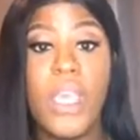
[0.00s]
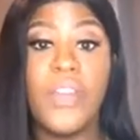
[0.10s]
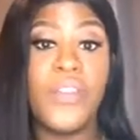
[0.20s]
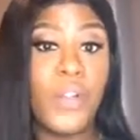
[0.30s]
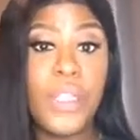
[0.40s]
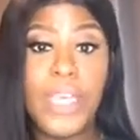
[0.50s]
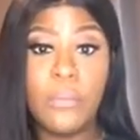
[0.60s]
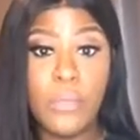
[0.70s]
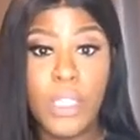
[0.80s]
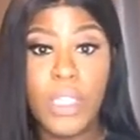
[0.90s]
If you're like
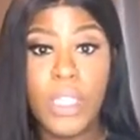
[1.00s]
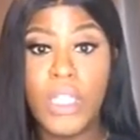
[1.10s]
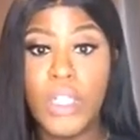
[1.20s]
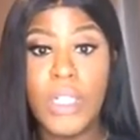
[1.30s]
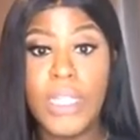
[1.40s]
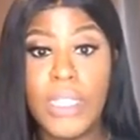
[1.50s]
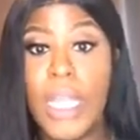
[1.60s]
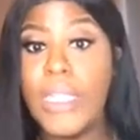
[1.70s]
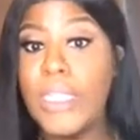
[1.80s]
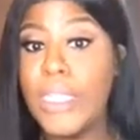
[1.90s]
me and you're like
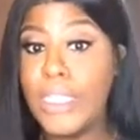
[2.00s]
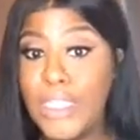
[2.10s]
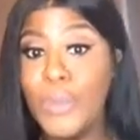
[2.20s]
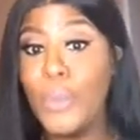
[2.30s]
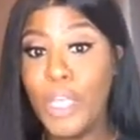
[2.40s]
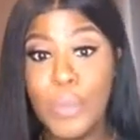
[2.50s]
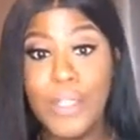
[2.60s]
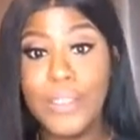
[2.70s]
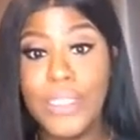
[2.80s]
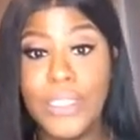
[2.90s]
that lazy wig
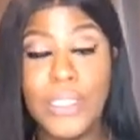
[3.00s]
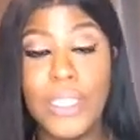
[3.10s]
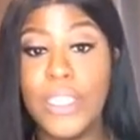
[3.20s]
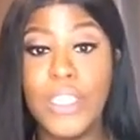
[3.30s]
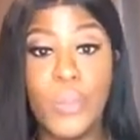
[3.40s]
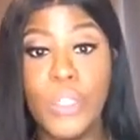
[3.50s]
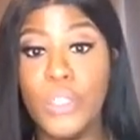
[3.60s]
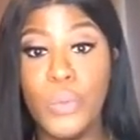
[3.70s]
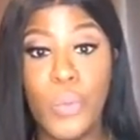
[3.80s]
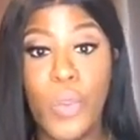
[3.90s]
person that doesn't want
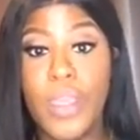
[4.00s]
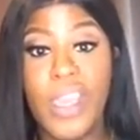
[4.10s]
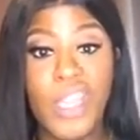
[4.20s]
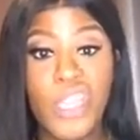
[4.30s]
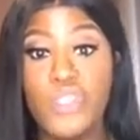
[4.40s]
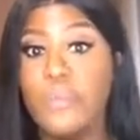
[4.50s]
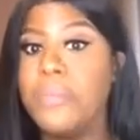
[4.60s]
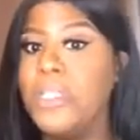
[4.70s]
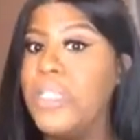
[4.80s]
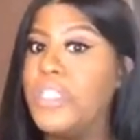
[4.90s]
to do all that extra
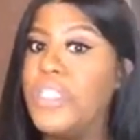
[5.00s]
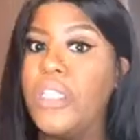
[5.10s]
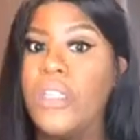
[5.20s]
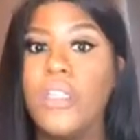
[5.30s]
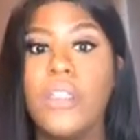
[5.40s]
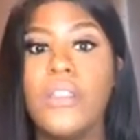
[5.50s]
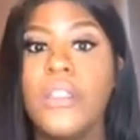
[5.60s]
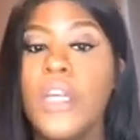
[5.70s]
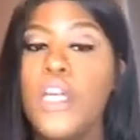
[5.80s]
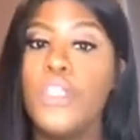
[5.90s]
bleaching
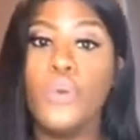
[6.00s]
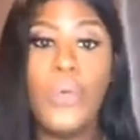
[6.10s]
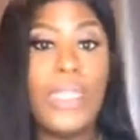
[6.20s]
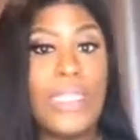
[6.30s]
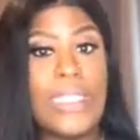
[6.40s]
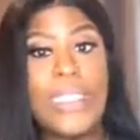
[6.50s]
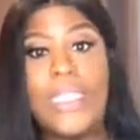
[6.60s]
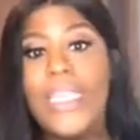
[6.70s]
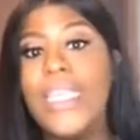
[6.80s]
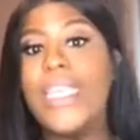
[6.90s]
and
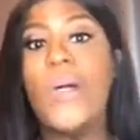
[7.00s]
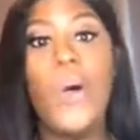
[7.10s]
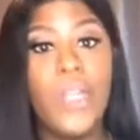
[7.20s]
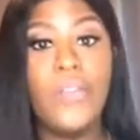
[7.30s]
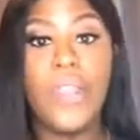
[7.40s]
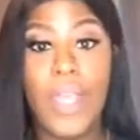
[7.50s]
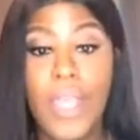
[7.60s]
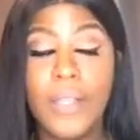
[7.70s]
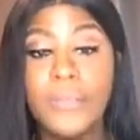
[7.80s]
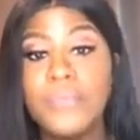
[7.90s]
tweezing and all of
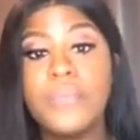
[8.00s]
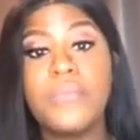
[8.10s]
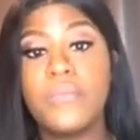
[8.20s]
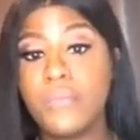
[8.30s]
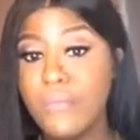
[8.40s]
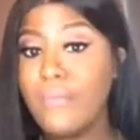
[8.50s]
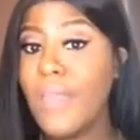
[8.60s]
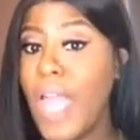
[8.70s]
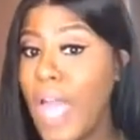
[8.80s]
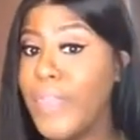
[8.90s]
that,
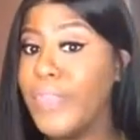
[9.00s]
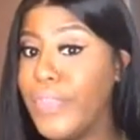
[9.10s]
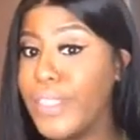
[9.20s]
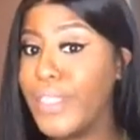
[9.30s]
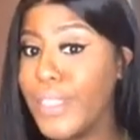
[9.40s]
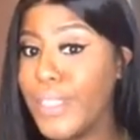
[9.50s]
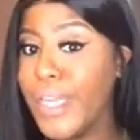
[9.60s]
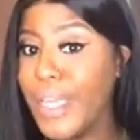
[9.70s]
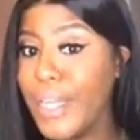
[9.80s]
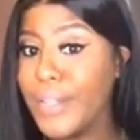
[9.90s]
this is
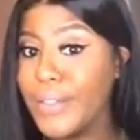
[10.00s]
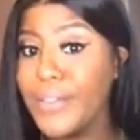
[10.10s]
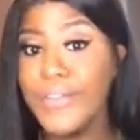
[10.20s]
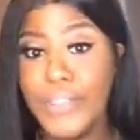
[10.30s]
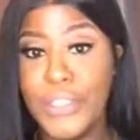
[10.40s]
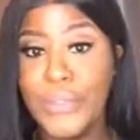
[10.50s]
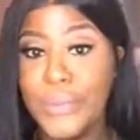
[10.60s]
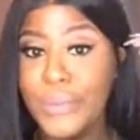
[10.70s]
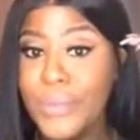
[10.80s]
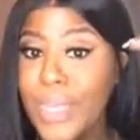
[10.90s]
the hair for
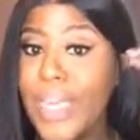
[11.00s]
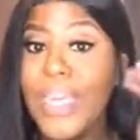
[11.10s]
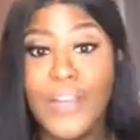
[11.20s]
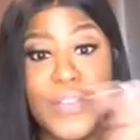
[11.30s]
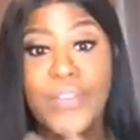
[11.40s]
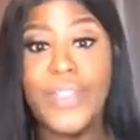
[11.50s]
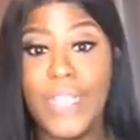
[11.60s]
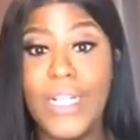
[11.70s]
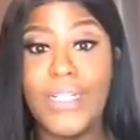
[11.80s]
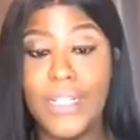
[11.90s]
you.
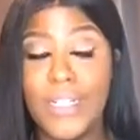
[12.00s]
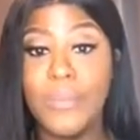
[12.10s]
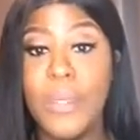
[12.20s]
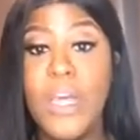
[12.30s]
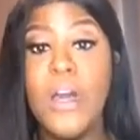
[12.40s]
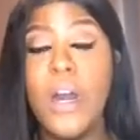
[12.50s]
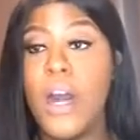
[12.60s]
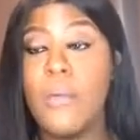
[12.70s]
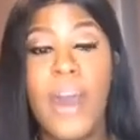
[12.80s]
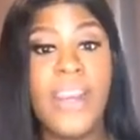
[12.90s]
HairViVi.com.
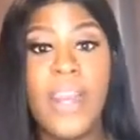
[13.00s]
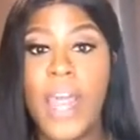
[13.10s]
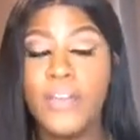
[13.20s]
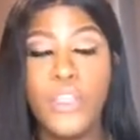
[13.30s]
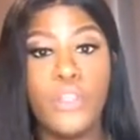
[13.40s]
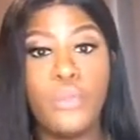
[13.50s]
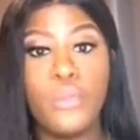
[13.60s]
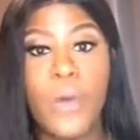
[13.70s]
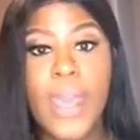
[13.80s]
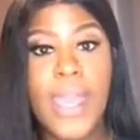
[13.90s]
I didn't have to
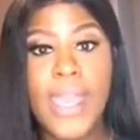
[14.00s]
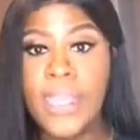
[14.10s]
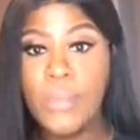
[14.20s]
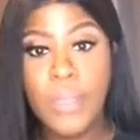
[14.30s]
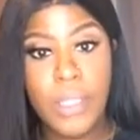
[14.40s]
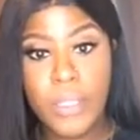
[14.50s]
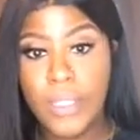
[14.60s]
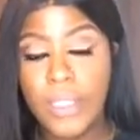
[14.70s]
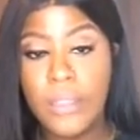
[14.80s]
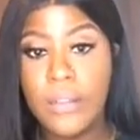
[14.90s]
do any
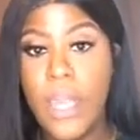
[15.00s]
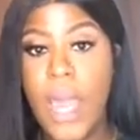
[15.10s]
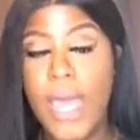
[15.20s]
plucking.